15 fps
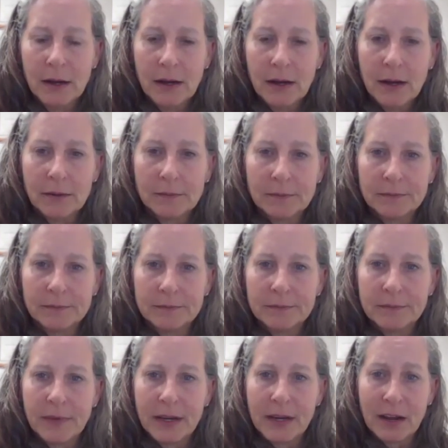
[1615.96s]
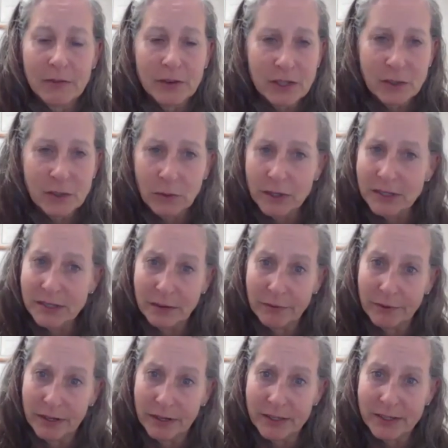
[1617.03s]
And every story is
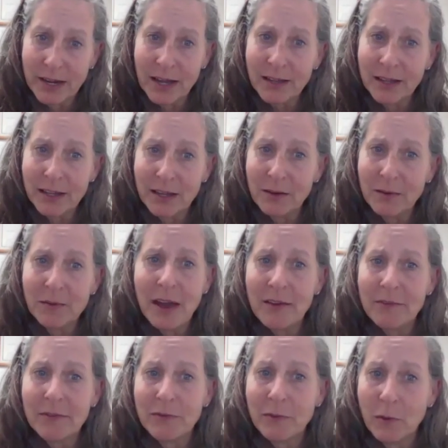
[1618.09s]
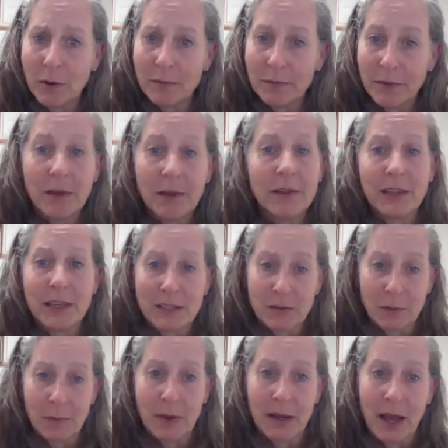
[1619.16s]
different. It's not like you have well, at least
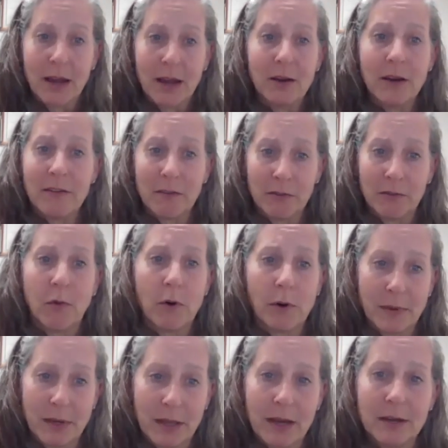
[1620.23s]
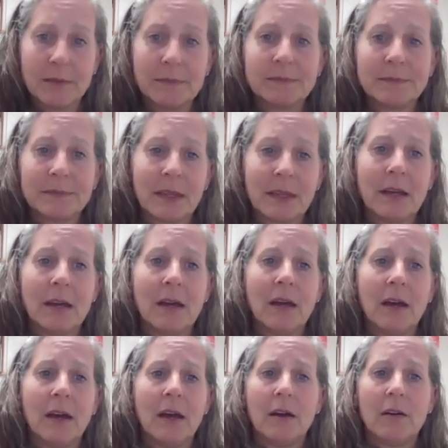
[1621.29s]
for me, I don't have a formula
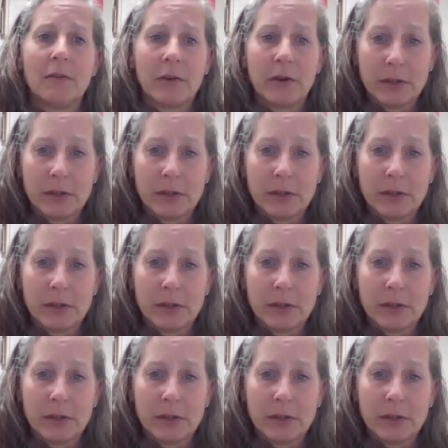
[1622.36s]
for